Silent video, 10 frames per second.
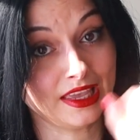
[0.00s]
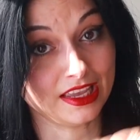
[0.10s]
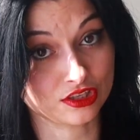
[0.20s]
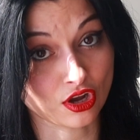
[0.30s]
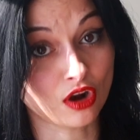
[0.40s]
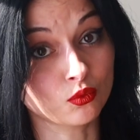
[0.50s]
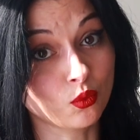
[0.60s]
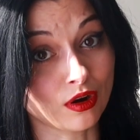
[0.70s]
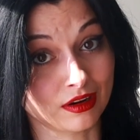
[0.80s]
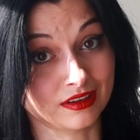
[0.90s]
is hard
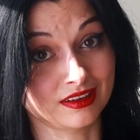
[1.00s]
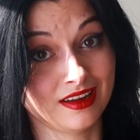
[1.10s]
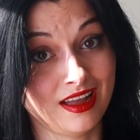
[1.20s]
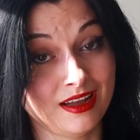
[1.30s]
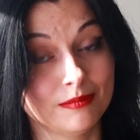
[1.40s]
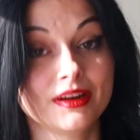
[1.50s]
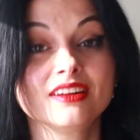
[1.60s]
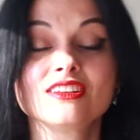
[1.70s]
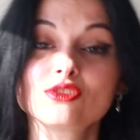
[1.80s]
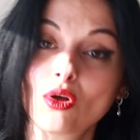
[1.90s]
work, but
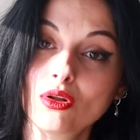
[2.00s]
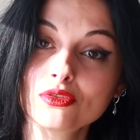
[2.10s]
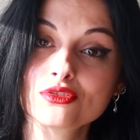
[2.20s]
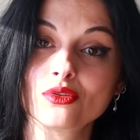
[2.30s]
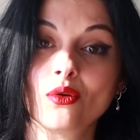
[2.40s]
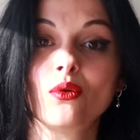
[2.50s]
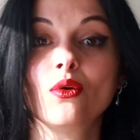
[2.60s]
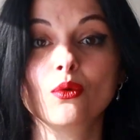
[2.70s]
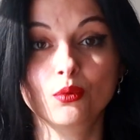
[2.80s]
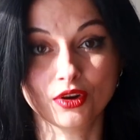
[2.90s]
it is
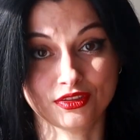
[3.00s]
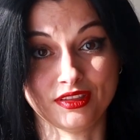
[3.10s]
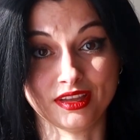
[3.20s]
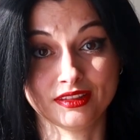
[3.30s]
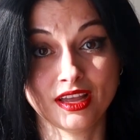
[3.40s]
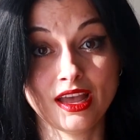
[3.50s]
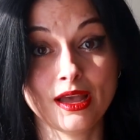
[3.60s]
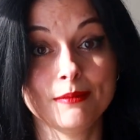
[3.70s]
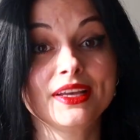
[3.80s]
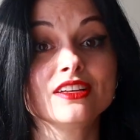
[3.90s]
also worth it
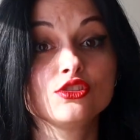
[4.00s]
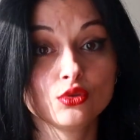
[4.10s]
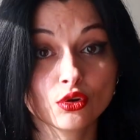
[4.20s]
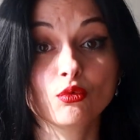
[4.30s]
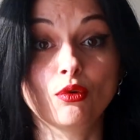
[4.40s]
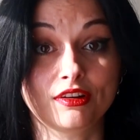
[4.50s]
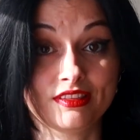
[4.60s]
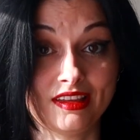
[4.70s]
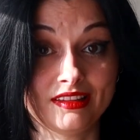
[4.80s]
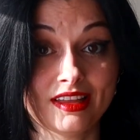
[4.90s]
because you're
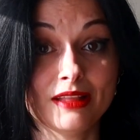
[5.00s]
worth it.